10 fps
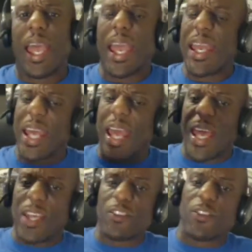and
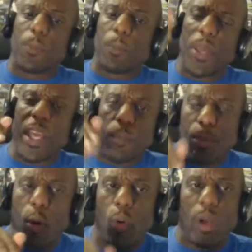has
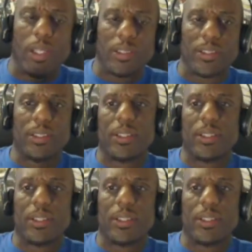pinpointed